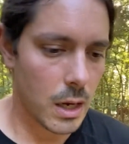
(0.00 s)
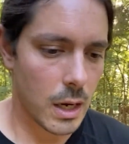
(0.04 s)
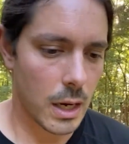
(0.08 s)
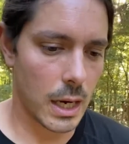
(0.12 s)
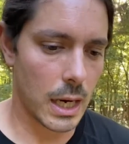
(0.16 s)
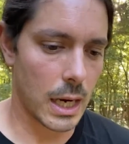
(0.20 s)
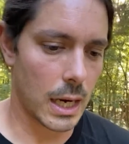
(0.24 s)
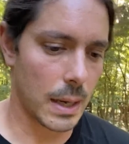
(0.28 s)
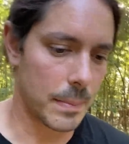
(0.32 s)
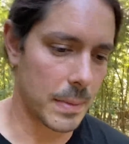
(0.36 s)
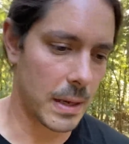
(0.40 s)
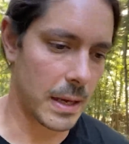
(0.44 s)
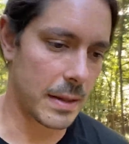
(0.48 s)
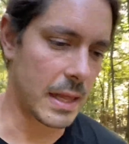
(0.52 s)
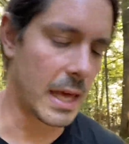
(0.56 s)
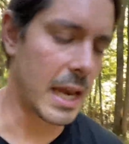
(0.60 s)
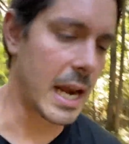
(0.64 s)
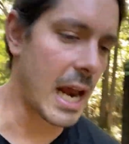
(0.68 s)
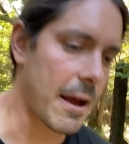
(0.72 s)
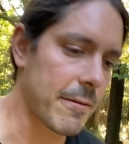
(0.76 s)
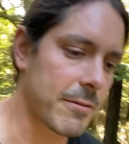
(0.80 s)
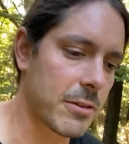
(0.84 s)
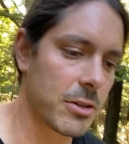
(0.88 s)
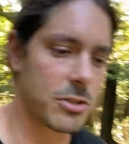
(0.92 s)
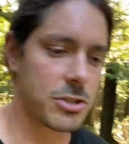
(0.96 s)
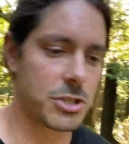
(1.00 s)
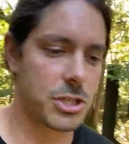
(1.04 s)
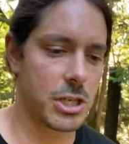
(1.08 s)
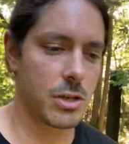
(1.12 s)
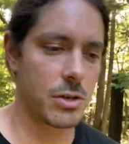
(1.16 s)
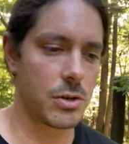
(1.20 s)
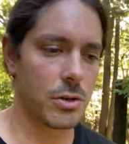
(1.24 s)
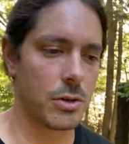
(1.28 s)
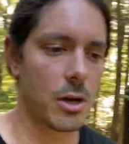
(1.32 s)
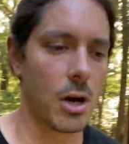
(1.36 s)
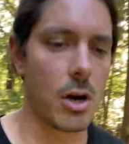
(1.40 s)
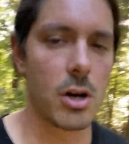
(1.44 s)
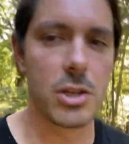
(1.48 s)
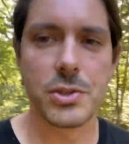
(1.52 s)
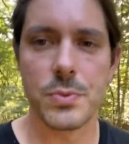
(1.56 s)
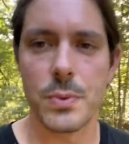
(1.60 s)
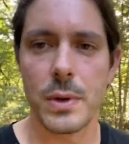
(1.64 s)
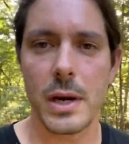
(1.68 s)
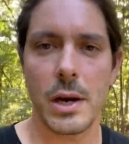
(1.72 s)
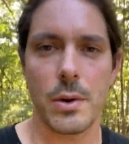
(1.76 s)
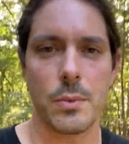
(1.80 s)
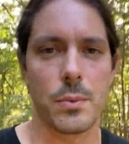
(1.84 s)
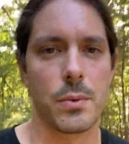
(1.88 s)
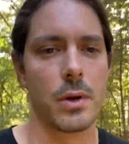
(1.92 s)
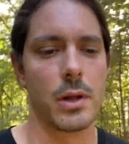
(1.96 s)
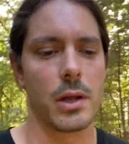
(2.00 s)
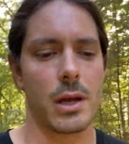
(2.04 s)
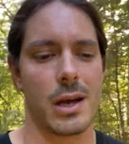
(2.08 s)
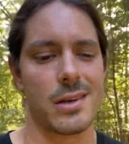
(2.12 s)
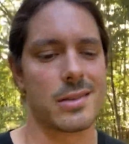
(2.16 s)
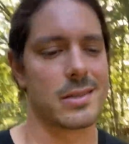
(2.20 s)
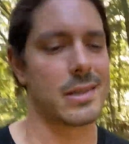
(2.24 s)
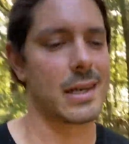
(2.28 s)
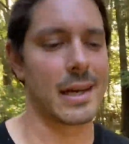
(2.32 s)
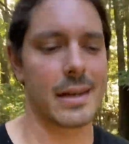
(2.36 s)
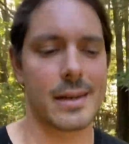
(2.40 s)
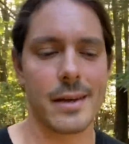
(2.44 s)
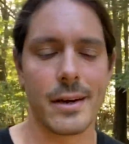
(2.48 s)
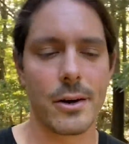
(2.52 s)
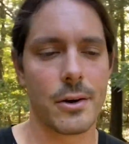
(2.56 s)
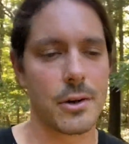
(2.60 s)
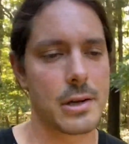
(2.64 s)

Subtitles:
And then after Jeet Kune Do is when I was like,